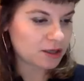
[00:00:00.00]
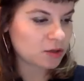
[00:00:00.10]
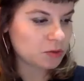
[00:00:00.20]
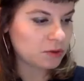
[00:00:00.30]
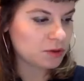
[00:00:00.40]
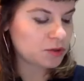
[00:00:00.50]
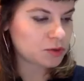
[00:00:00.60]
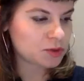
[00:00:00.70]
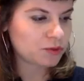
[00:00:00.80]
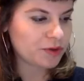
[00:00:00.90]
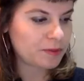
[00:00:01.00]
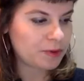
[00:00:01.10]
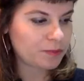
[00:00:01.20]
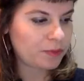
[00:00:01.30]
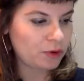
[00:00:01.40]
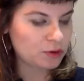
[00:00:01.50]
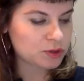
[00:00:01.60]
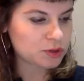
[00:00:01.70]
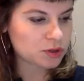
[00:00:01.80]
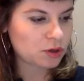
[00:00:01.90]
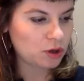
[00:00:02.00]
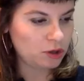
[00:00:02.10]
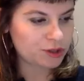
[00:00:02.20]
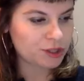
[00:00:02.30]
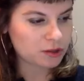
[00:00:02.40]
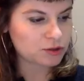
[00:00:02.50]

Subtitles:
your story about post-colonial